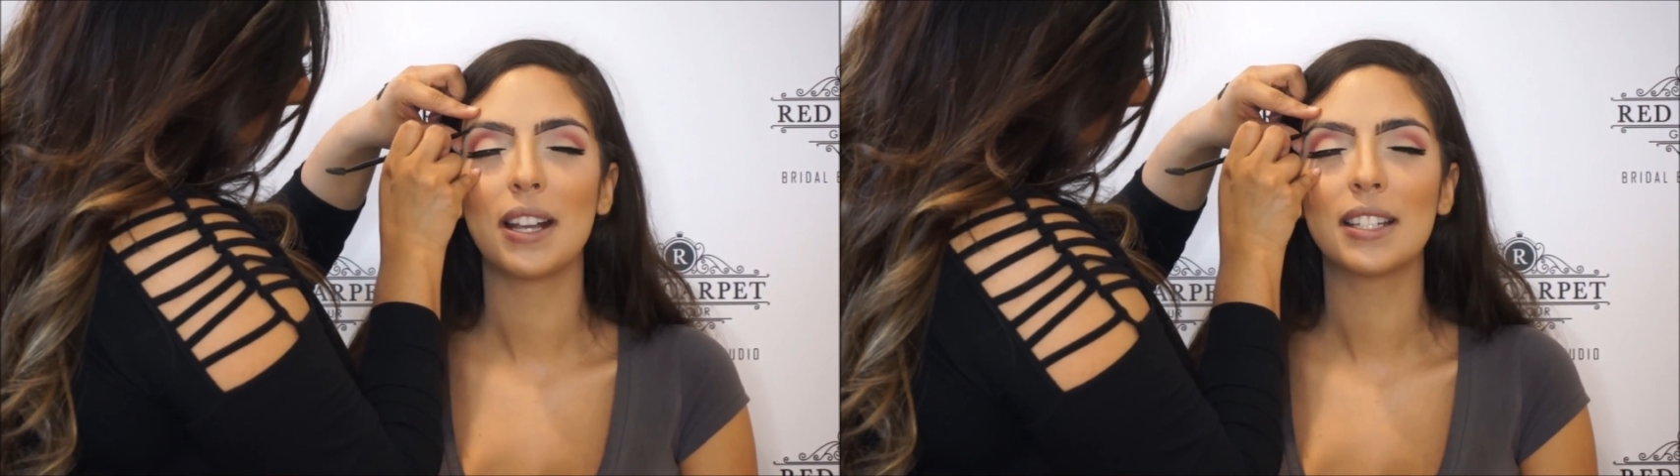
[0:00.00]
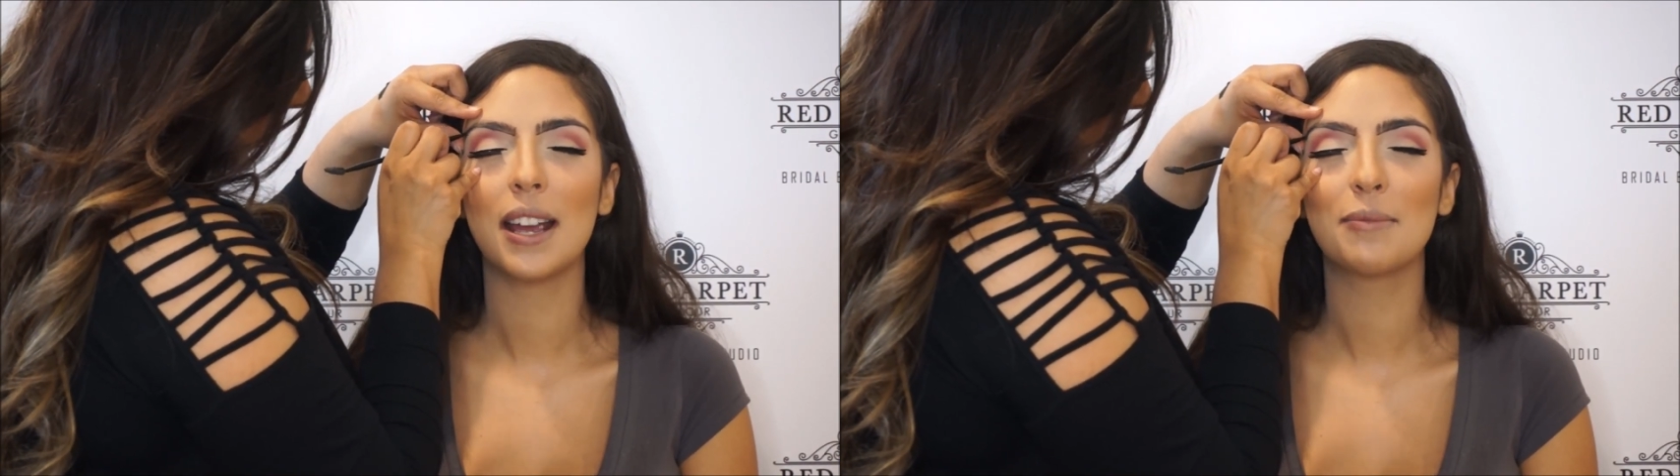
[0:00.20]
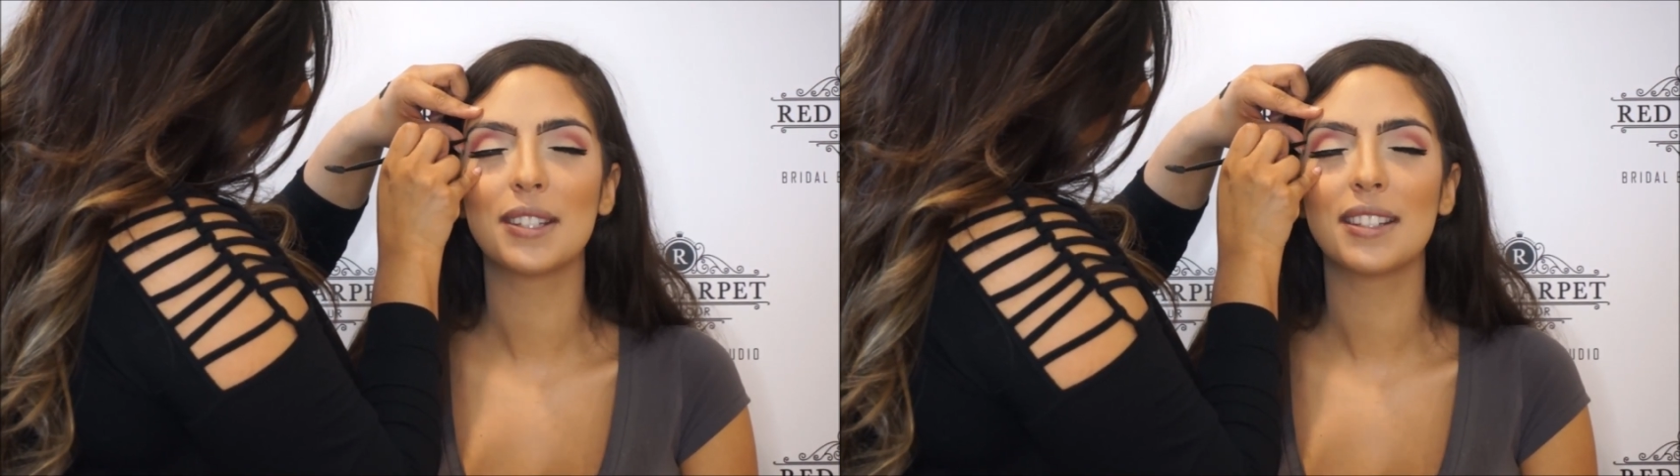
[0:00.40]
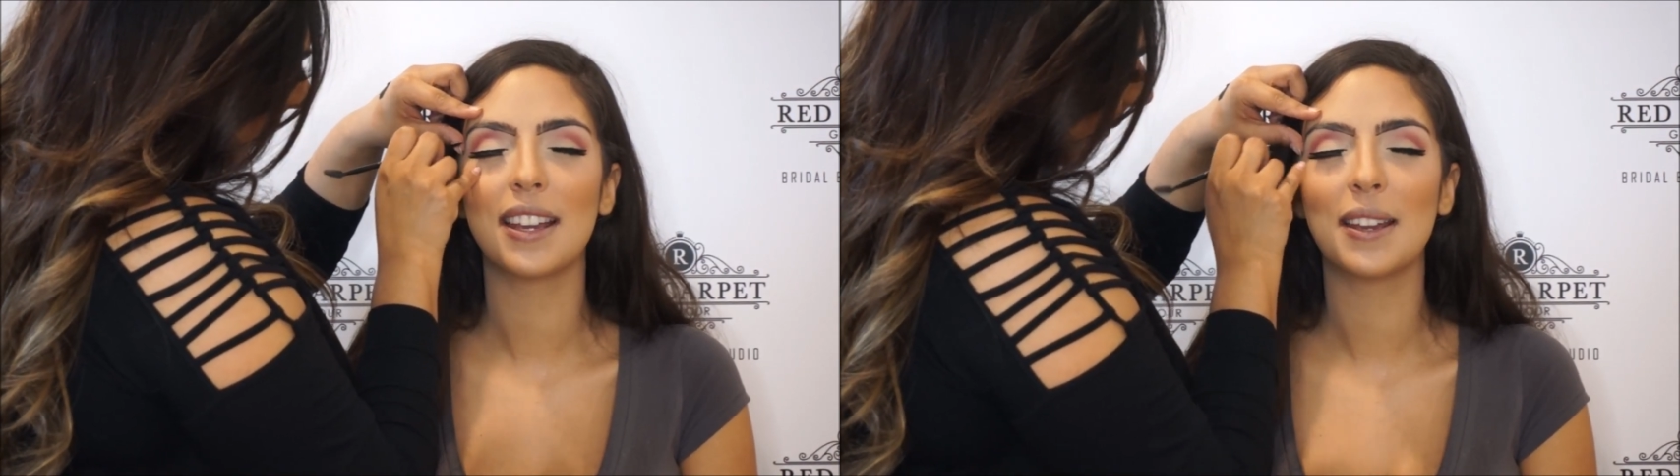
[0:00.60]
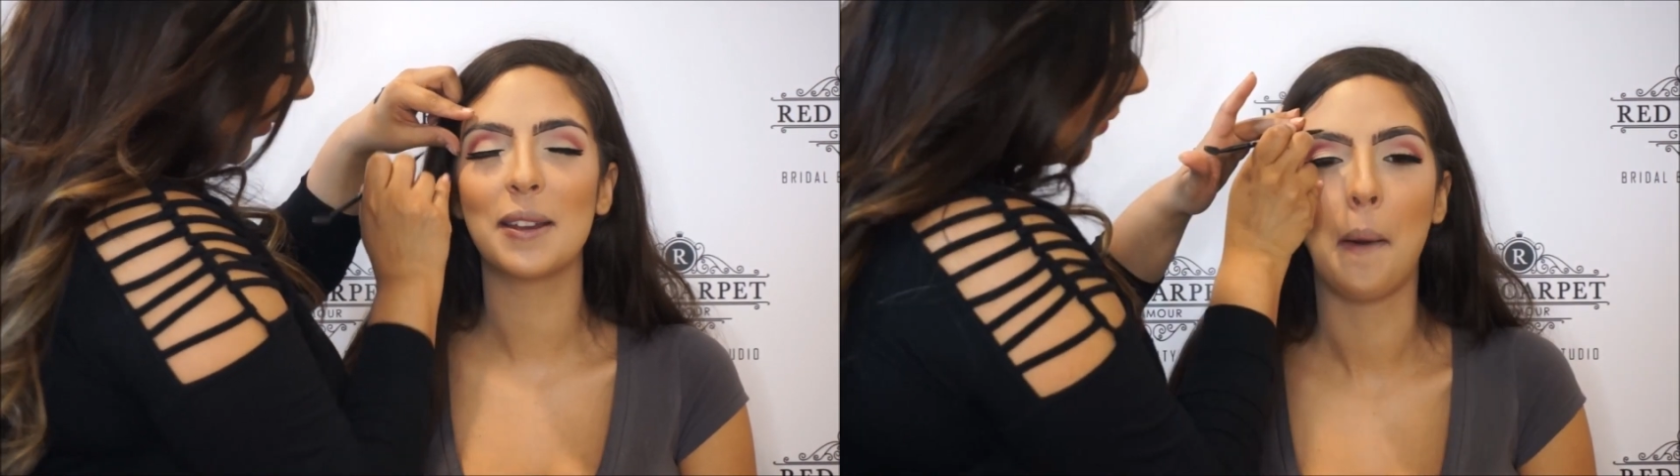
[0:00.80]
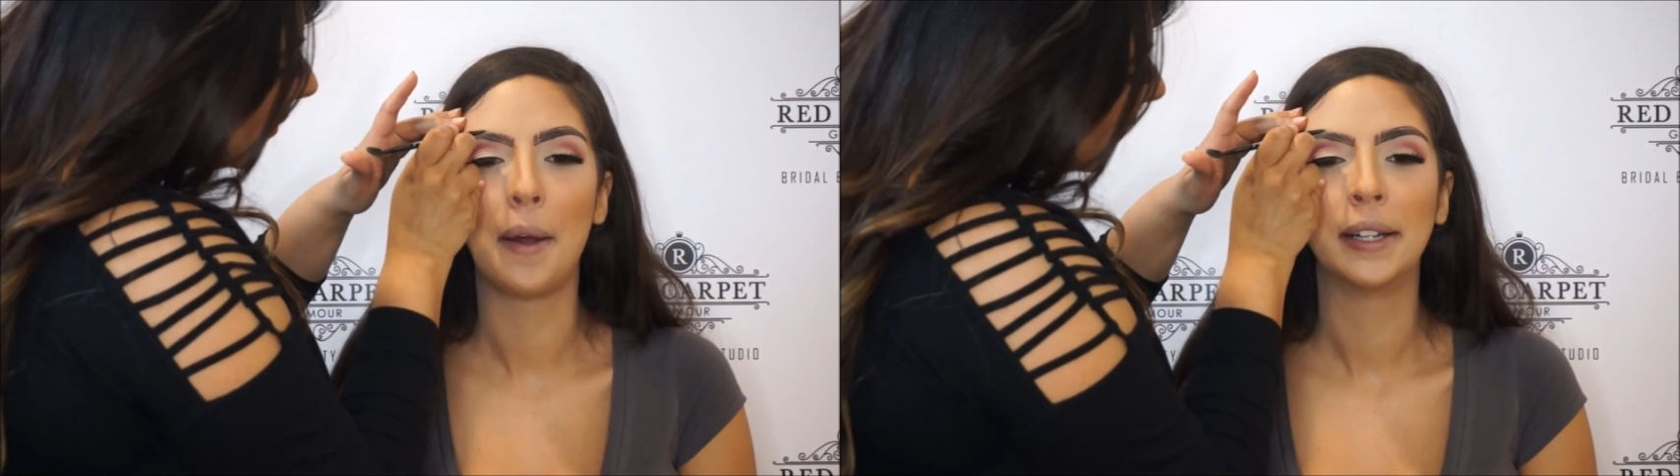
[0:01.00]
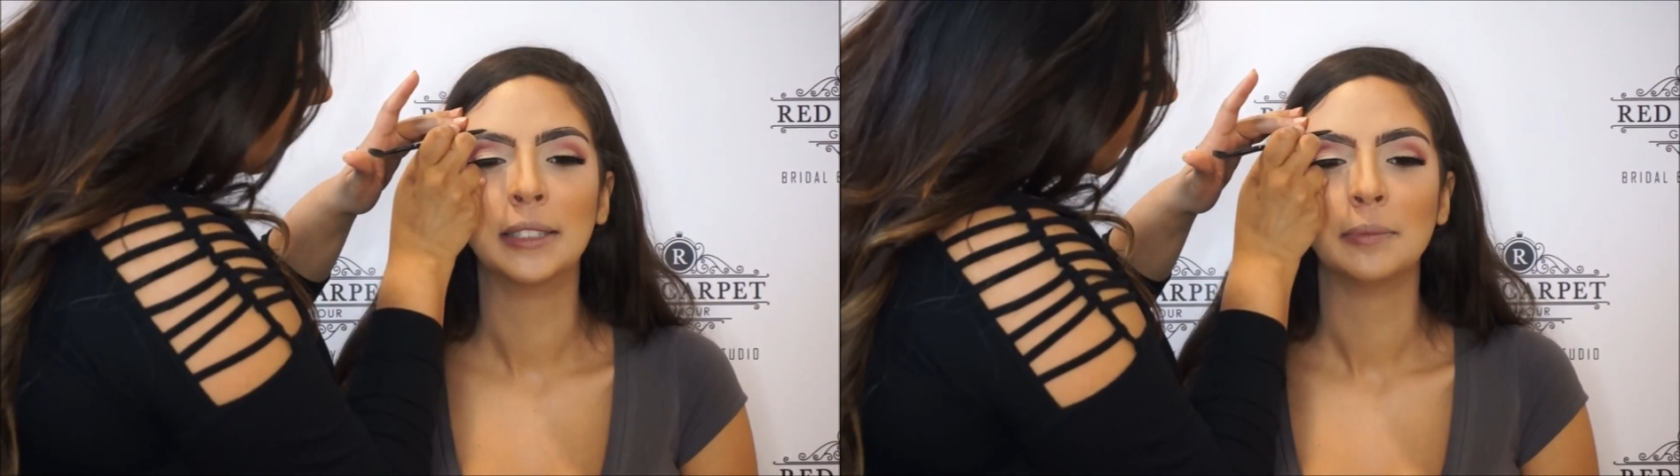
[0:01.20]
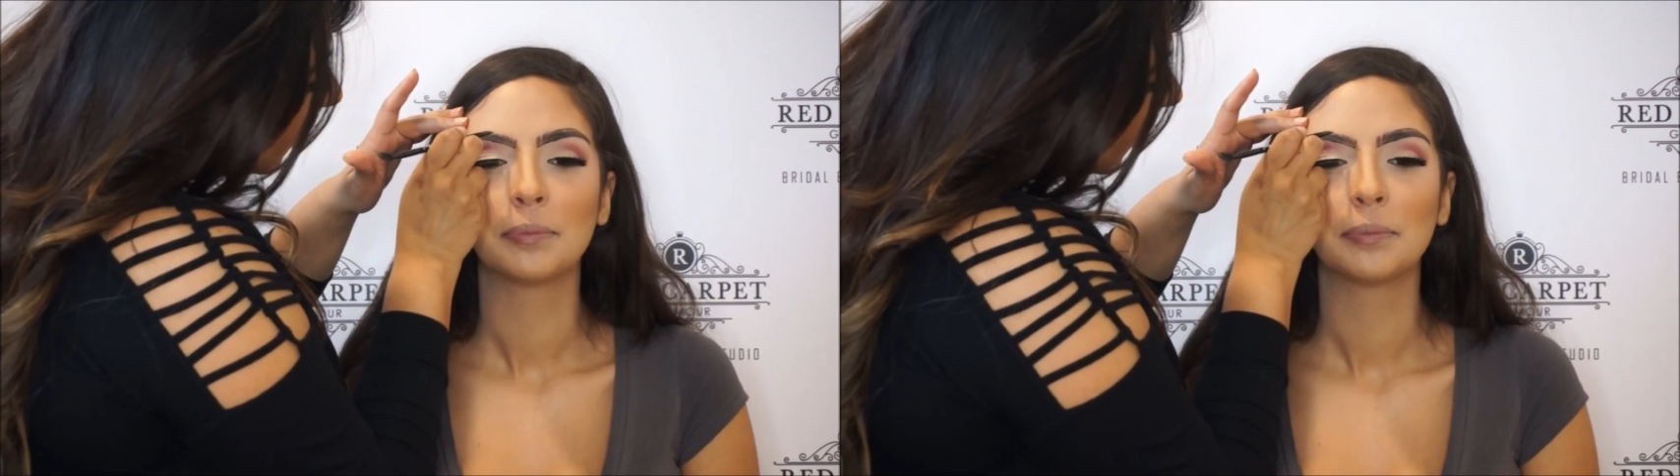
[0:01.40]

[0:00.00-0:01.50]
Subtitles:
sometimes it's my last step,